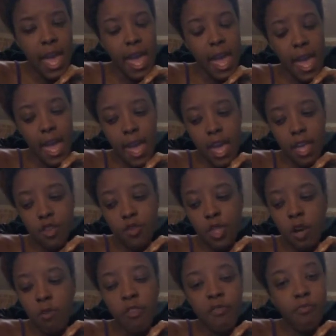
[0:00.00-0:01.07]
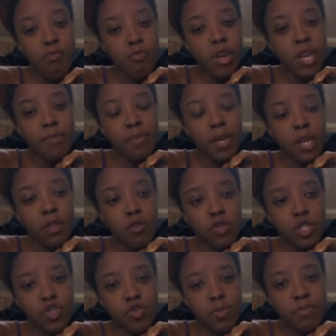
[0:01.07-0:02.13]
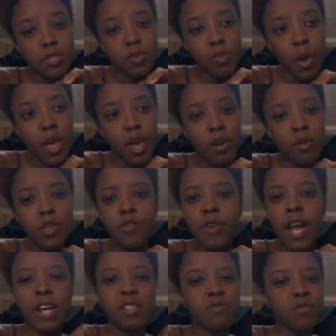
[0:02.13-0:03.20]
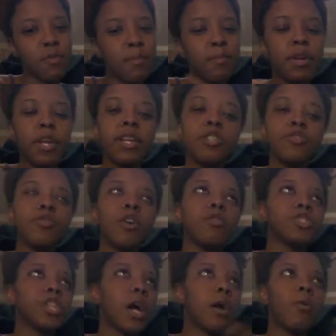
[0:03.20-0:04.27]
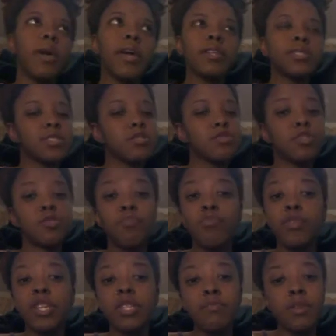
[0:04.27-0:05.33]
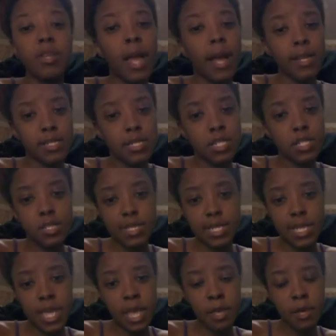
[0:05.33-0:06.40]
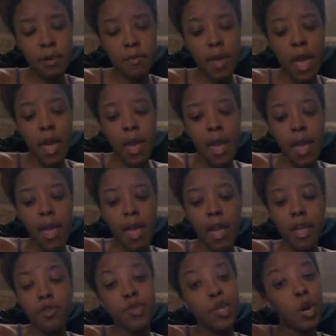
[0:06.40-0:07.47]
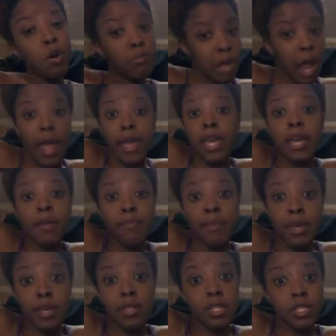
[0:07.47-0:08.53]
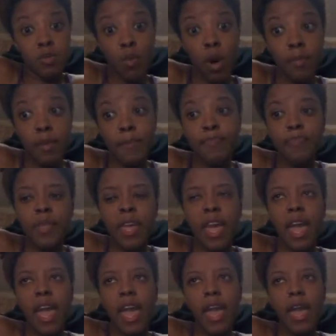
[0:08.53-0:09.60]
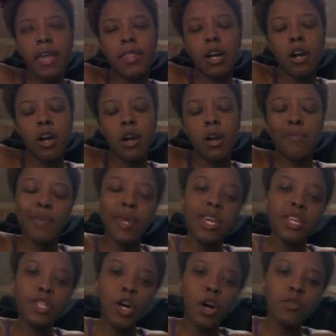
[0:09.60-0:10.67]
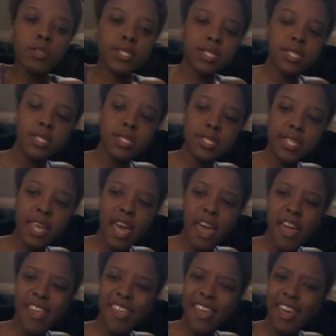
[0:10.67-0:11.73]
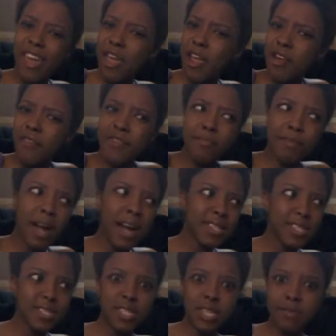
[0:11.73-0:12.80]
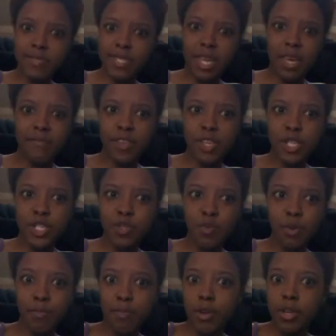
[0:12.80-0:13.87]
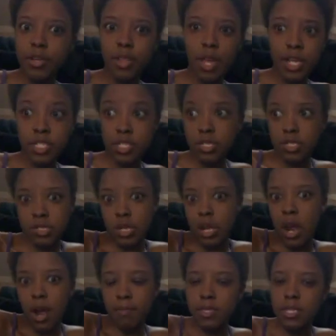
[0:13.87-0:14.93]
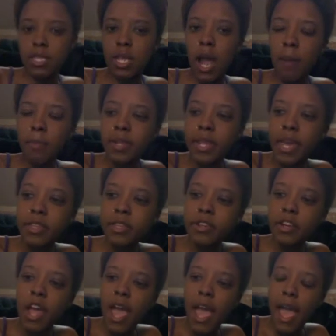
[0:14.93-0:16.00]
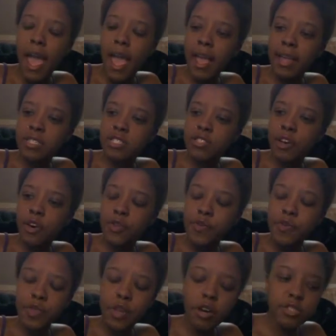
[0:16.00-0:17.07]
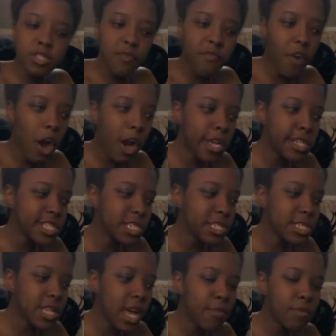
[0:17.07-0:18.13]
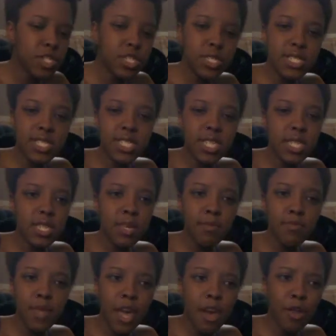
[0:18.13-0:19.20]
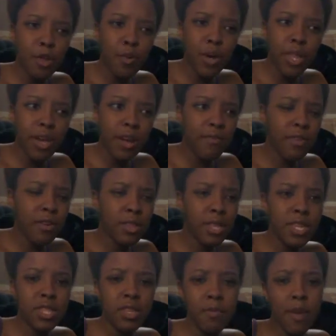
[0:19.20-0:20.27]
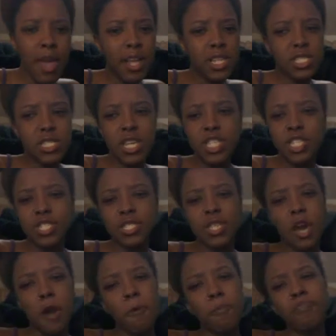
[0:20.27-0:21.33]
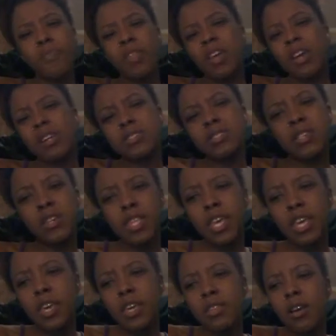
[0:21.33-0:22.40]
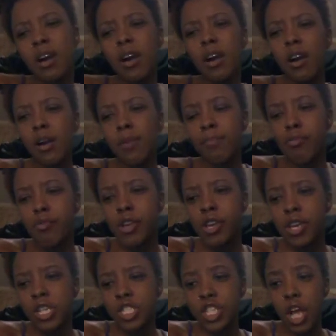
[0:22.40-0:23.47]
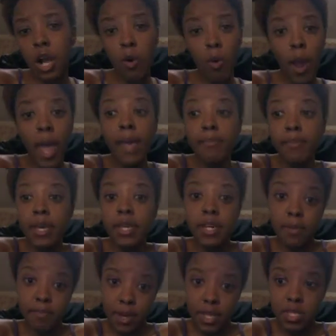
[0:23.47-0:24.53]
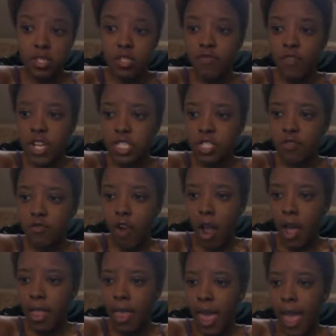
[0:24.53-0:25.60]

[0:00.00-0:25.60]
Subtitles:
and with Bree being on the trip as well. And you guys remember, Jacquay considers Bree to be like a sister to him, and Cayenne being his woman. And he notices that everybody seems to have an issue with Bree, like she's the common denominator. And so, Safari is just like, well, just sit them down or whatever, let them hash that shit out. So then Bree and Jacquay meet up at this restaurant,